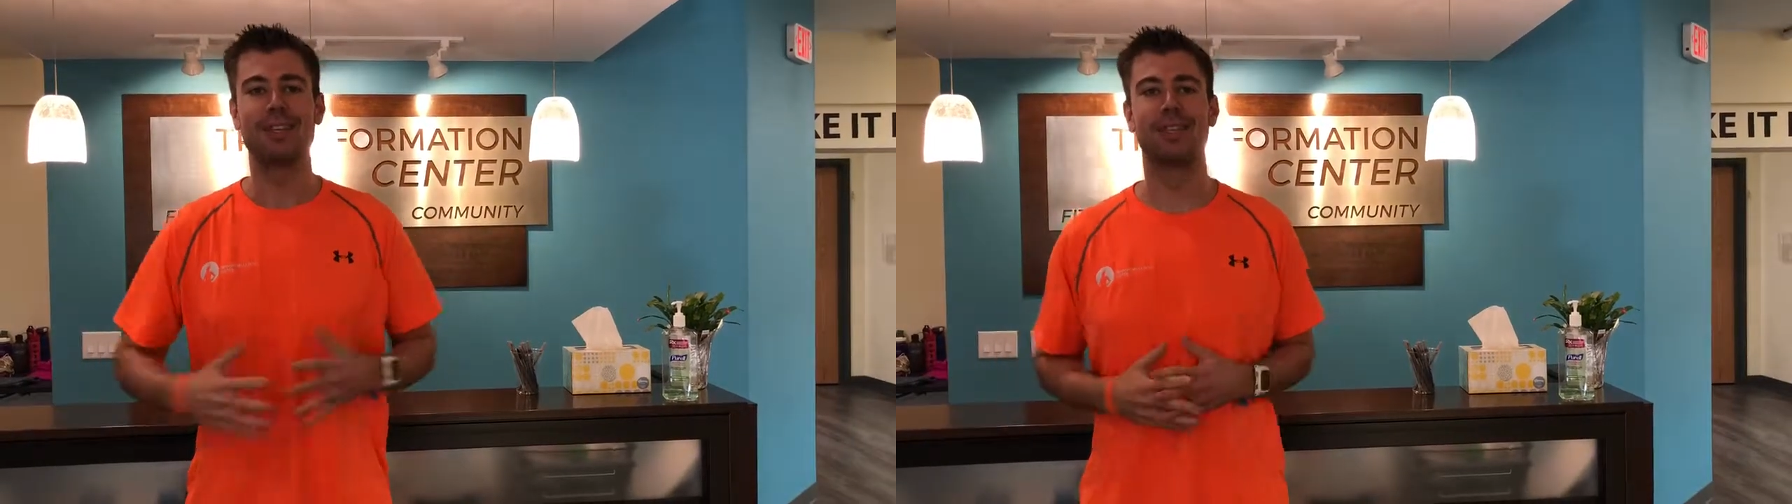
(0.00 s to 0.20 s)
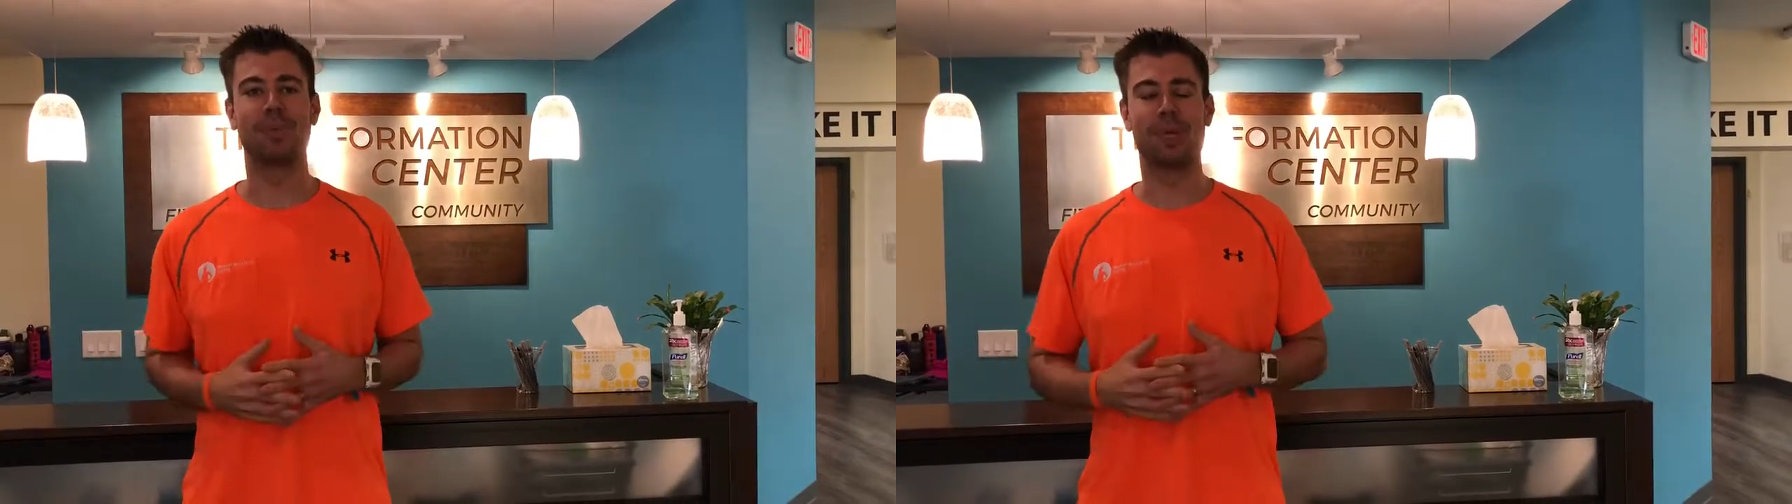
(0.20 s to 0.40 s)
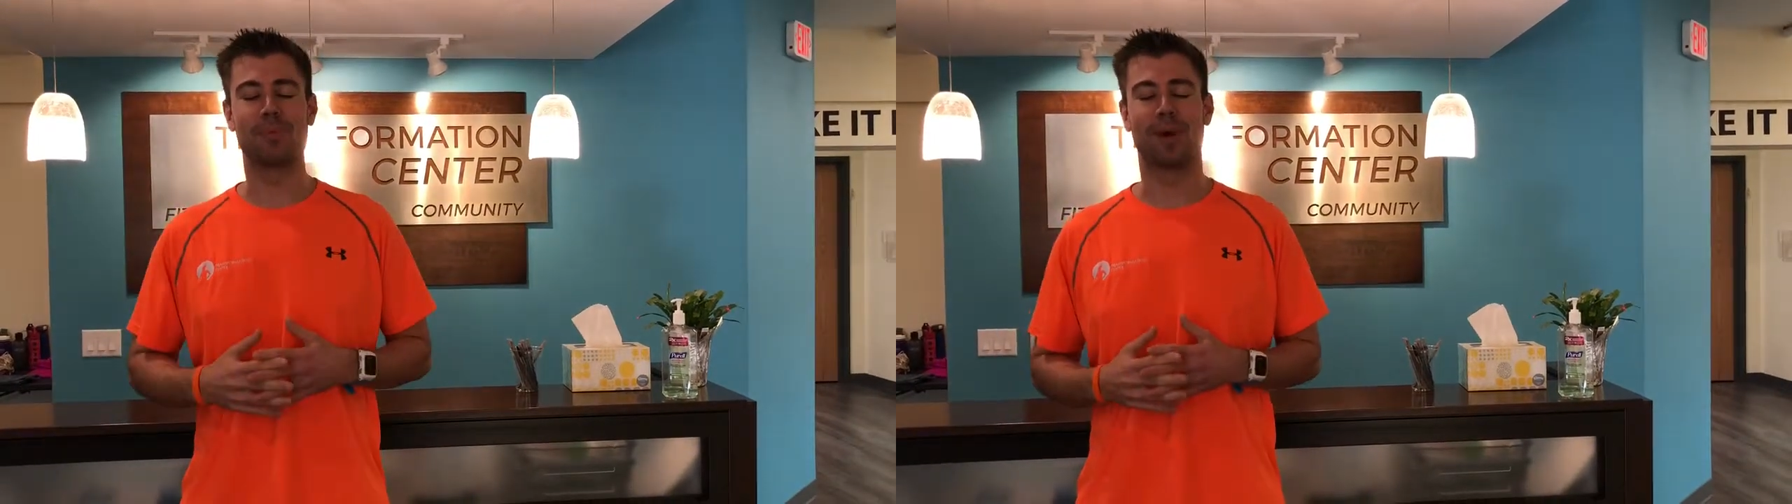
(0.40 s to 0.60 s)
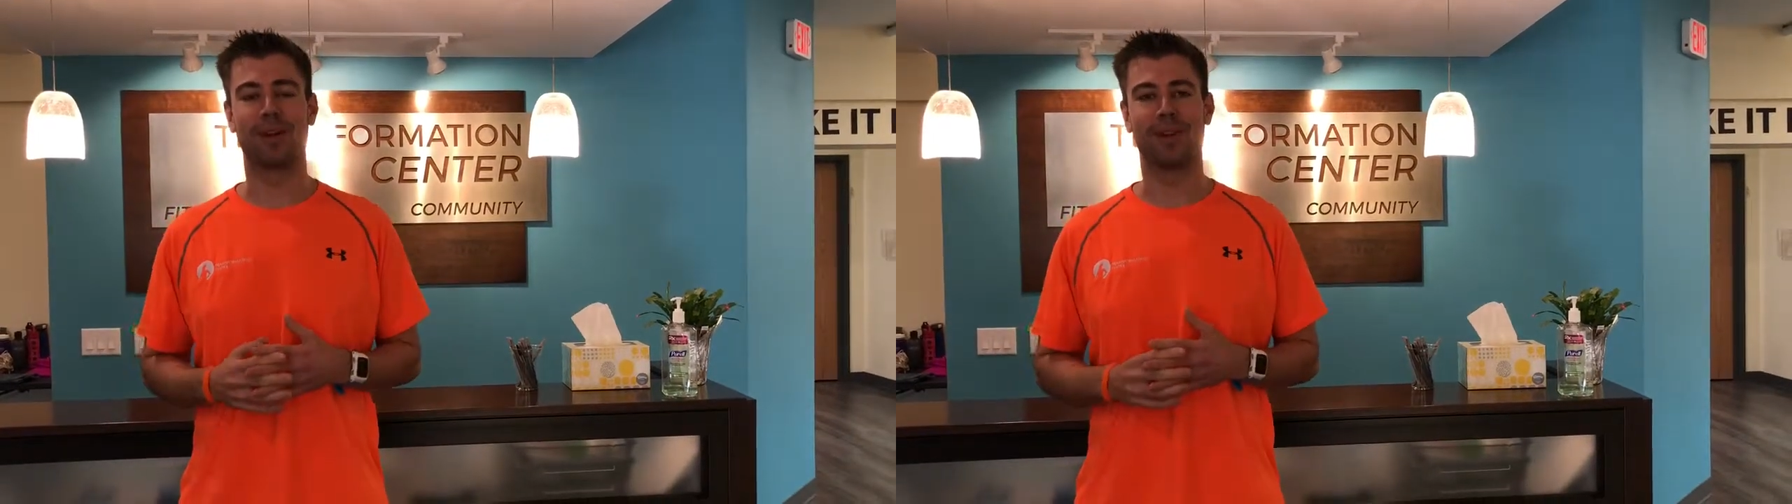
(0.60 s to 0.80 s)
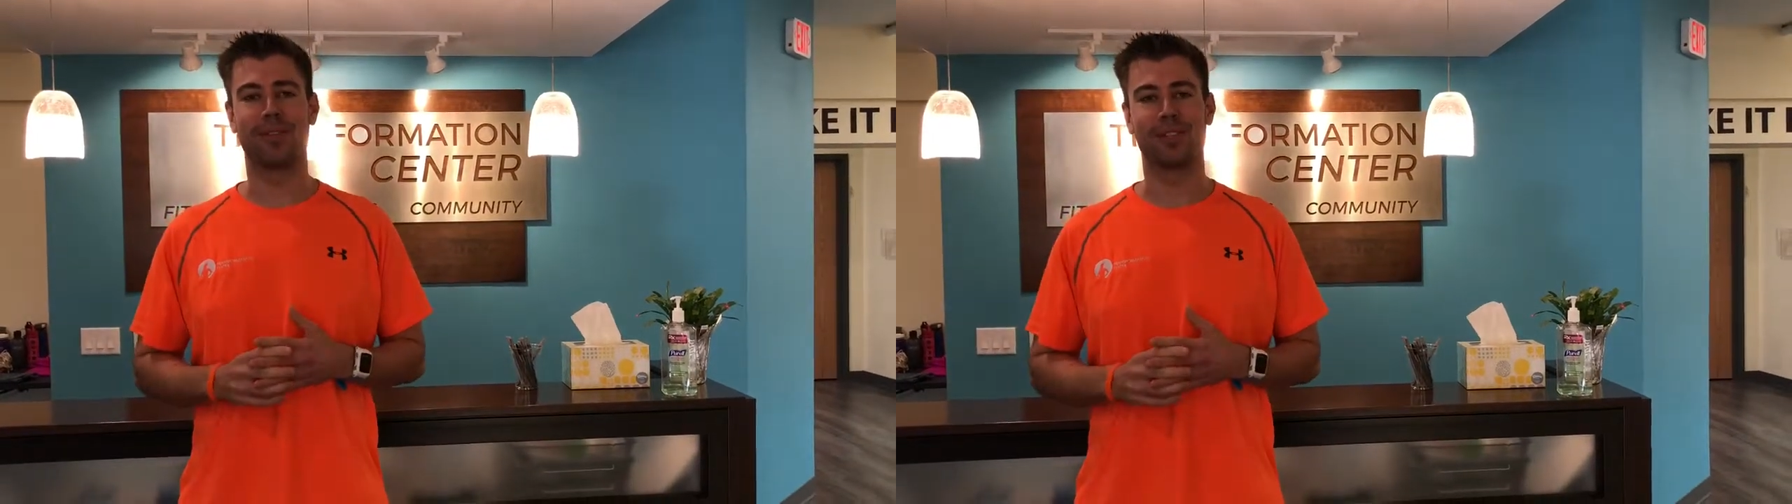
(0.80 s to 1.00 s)
to being
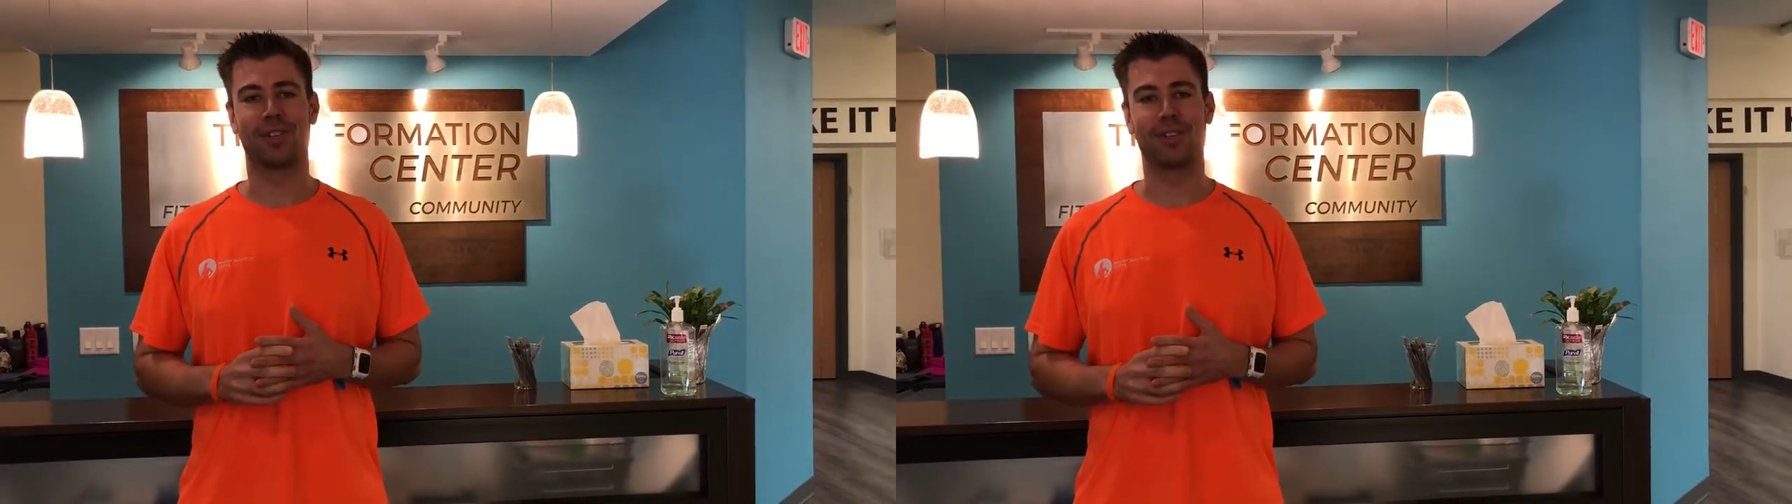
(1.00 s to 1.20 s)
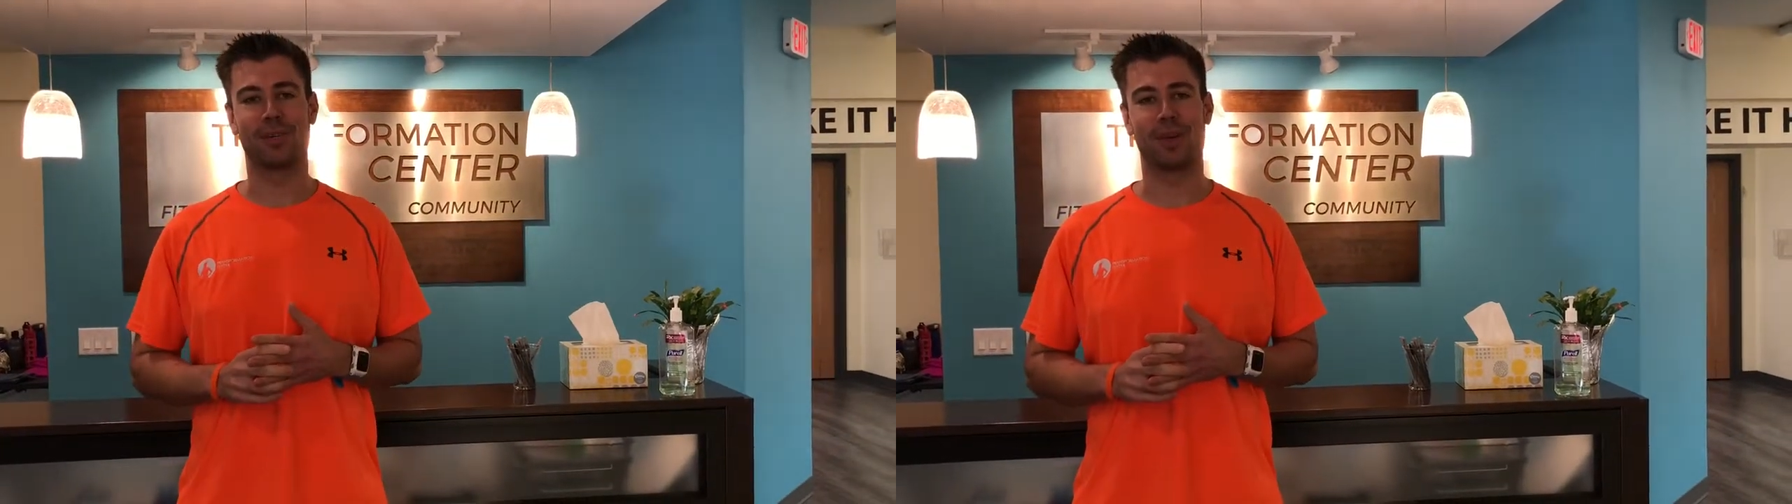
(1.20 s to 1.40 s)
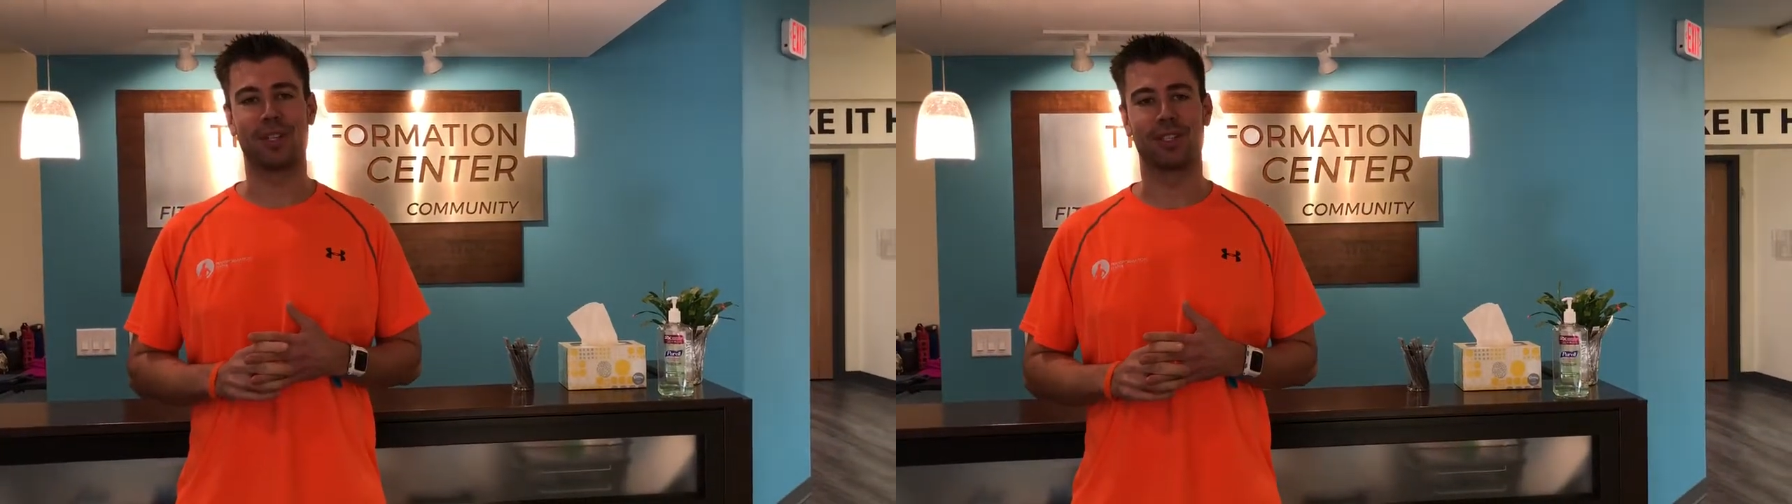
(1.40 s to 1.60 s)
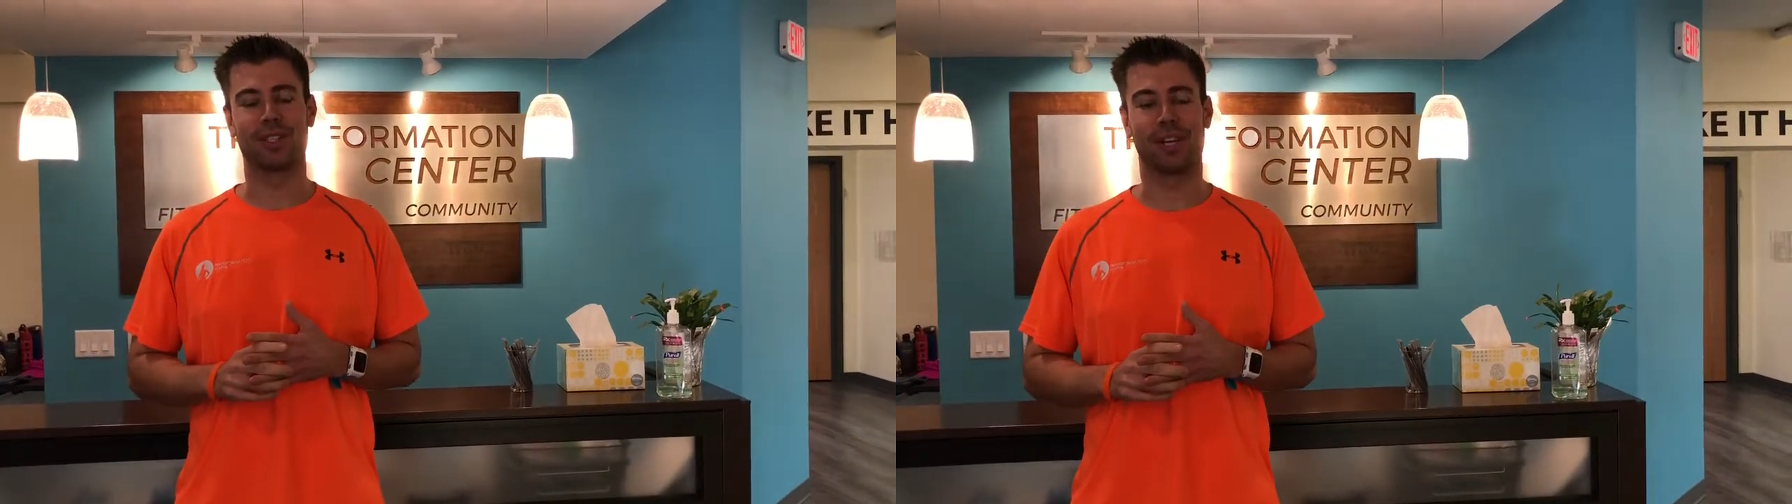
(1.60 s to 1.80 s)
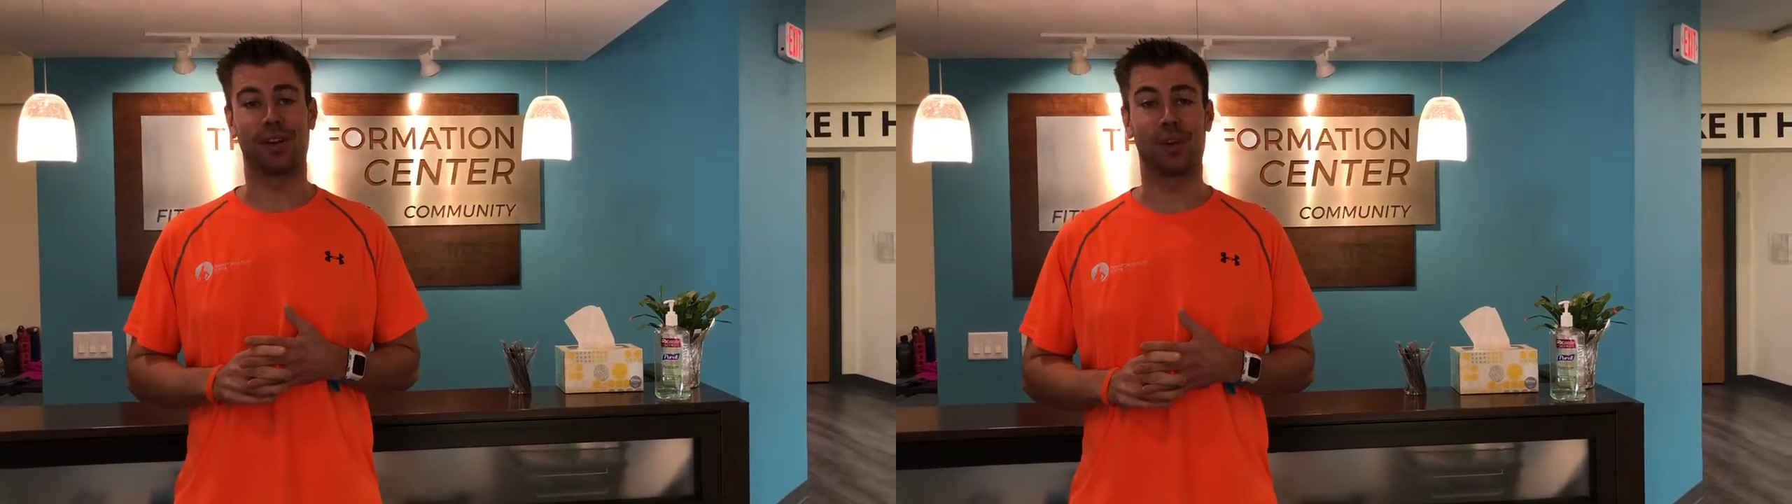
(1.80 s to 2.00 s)
part of the Transformation Center.